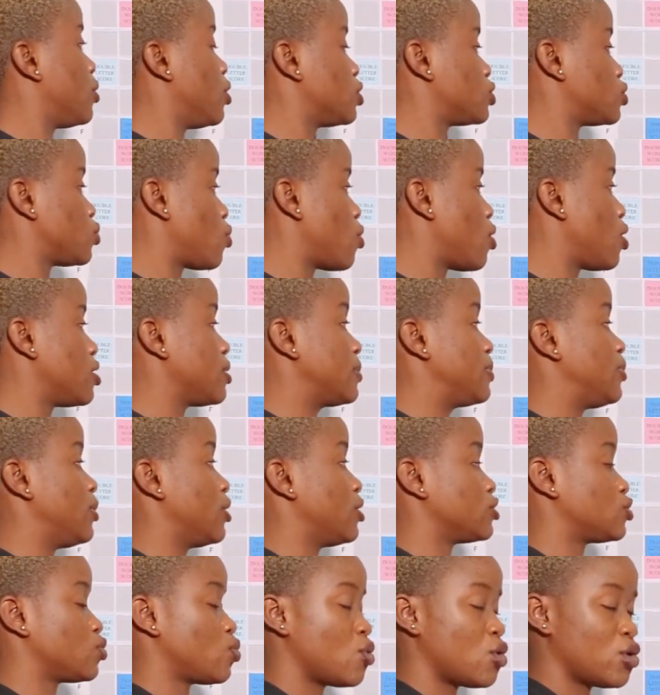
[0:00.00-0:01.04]
plus 1
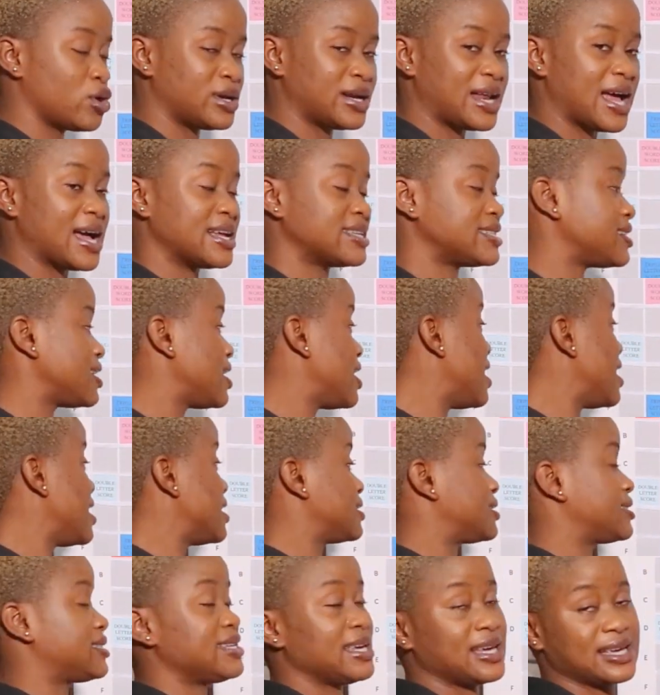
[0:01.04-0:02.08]
plus 1. That's
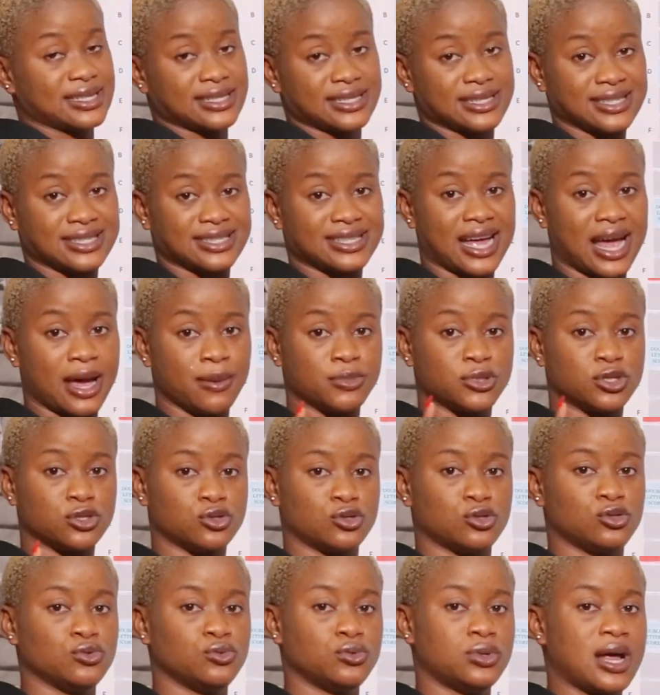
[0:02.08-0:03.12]
6 times
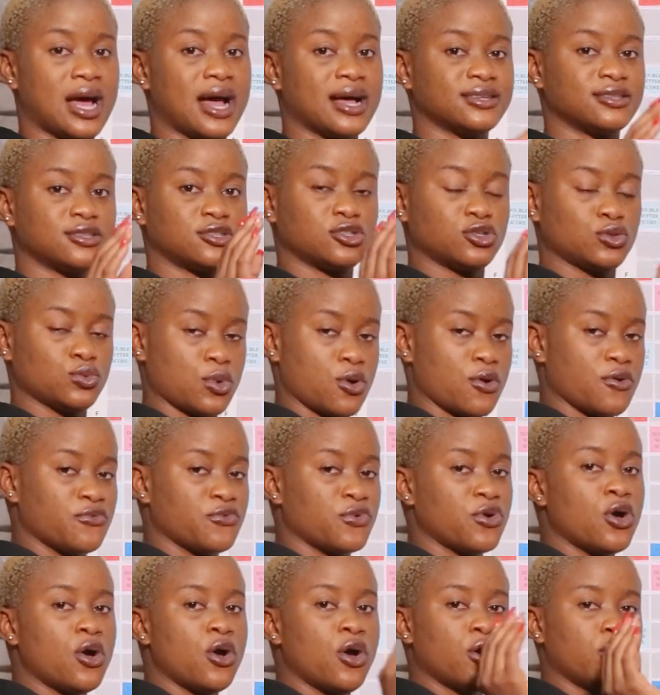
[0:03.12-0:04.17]
2, that's 12.
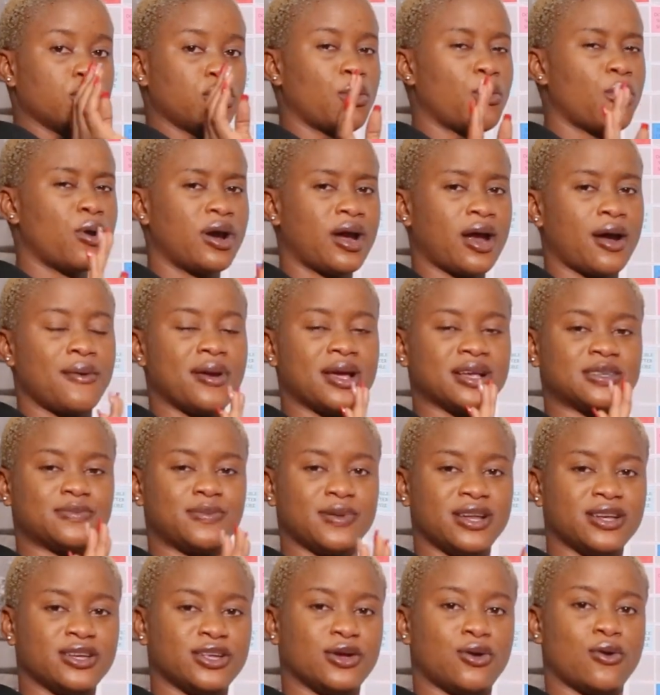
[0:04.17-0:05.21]
Don't worry, I'll
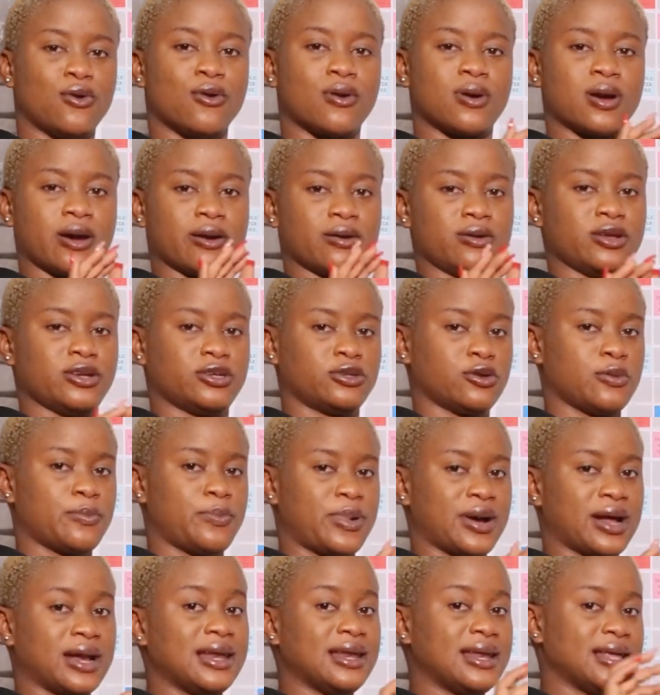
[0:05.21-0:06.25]
explain the whole calculation
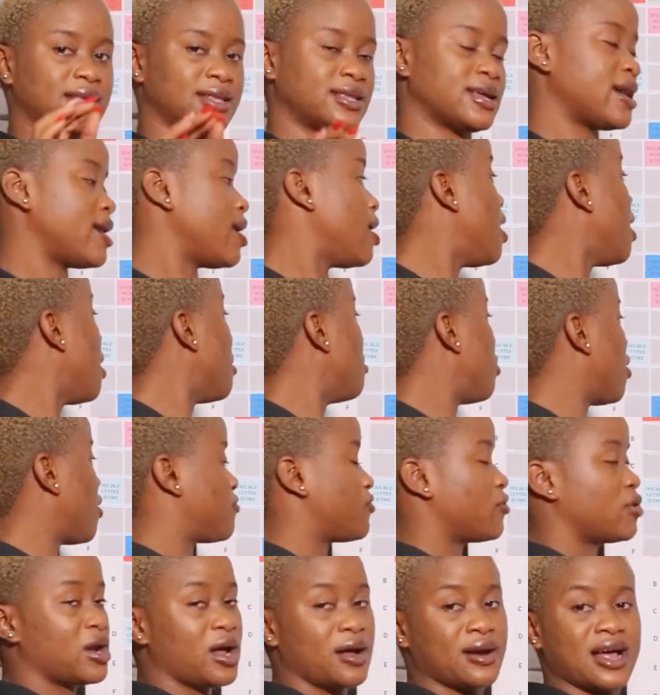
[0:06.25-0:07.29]
part later. But
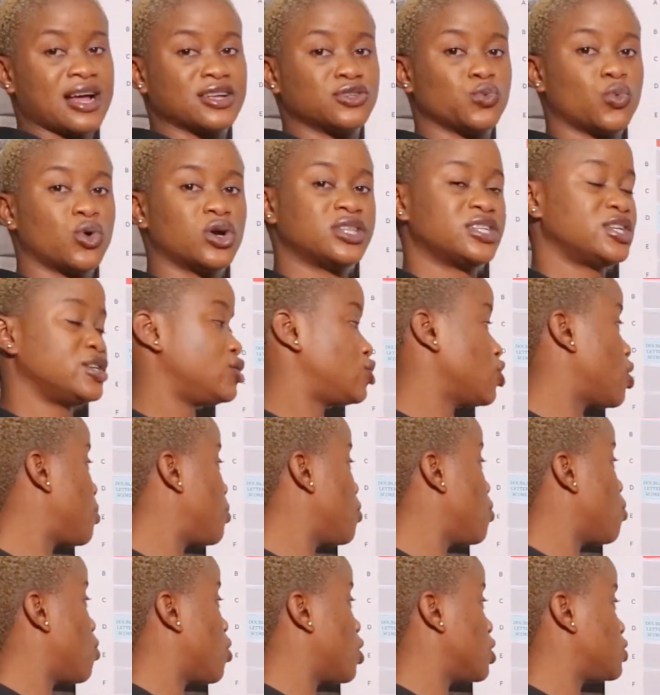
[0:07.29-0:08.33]
for now, that's what the
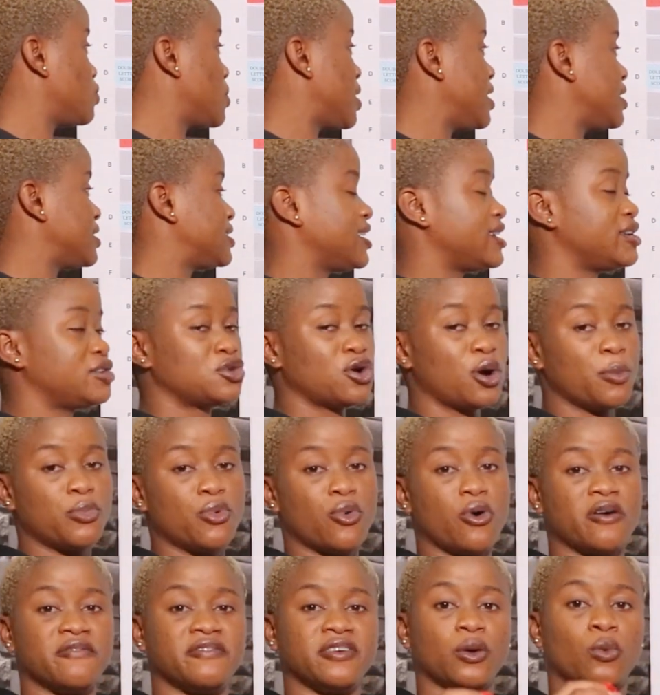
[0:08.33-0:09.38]
double word, when they say
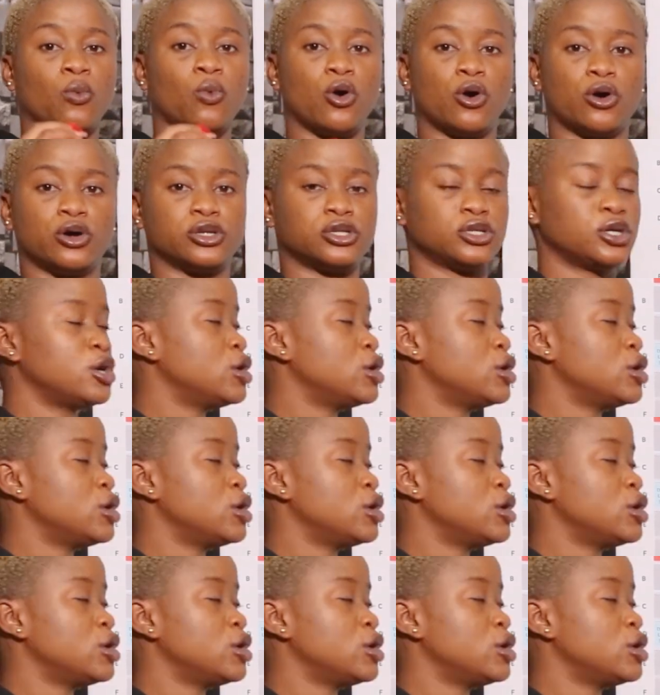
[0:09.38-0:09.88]
double of a word.